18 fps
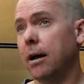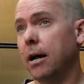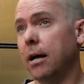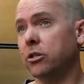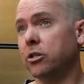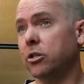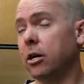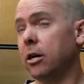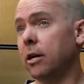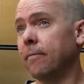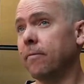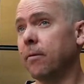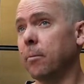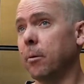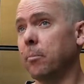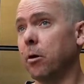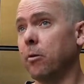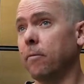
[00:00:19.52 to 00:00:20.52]
starting from
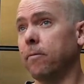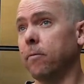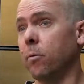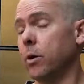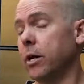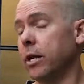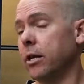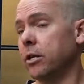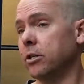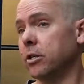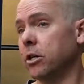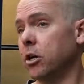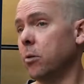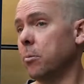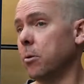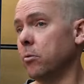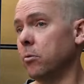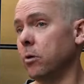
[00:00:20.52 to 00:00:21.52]
about 40 years
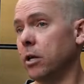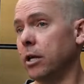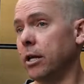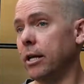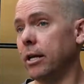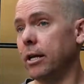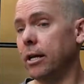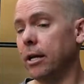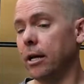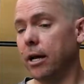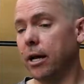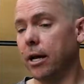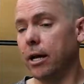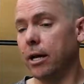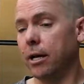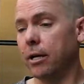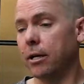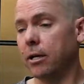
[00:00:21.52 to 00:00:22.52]
ago, but really
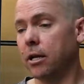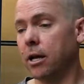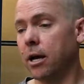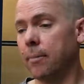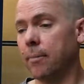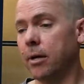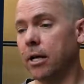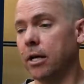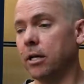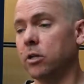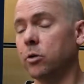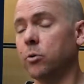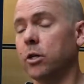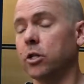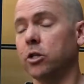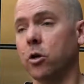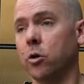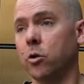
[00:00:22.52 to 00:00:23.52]
coming into
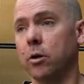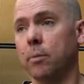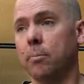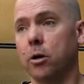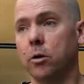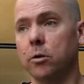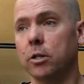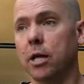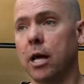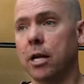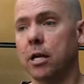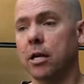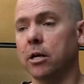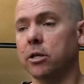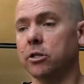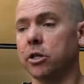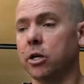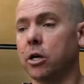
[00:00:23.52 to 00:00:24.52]
its own about 10
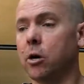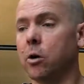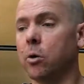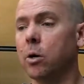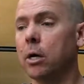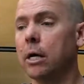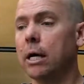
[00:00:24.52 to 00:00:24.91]
years ago,